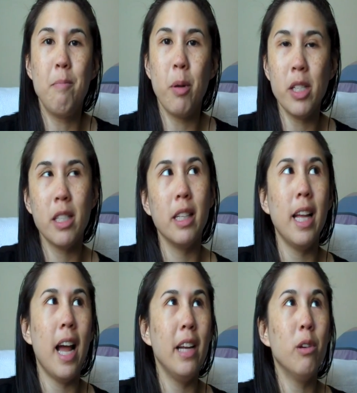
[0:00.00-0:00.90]
personally,
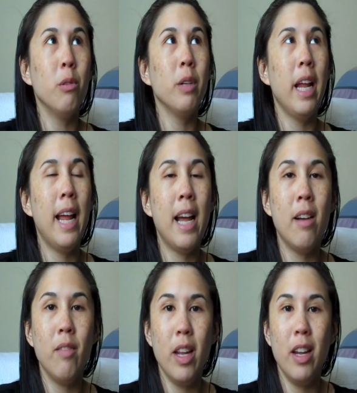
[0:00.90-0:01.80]
I don't
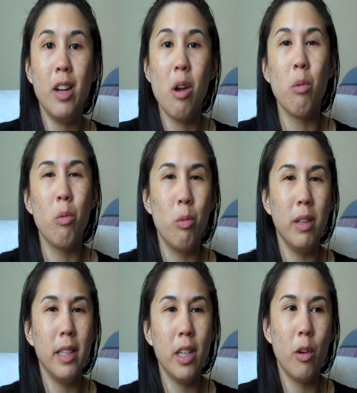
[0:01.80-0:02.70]
have a
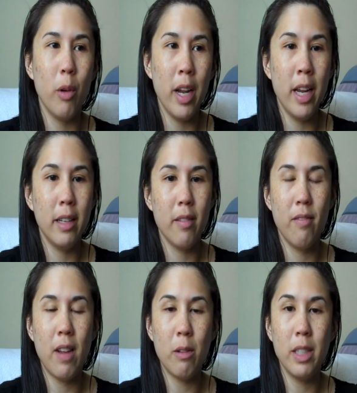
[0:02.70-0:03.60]
really great
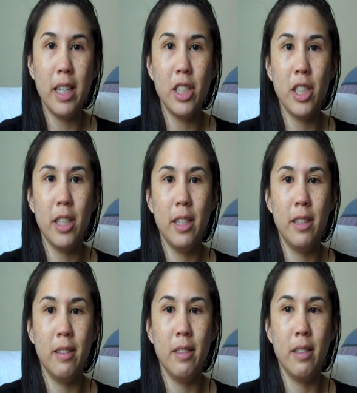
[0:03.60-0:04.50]

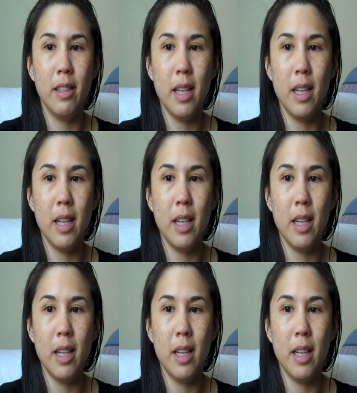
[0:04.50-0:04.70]
foundation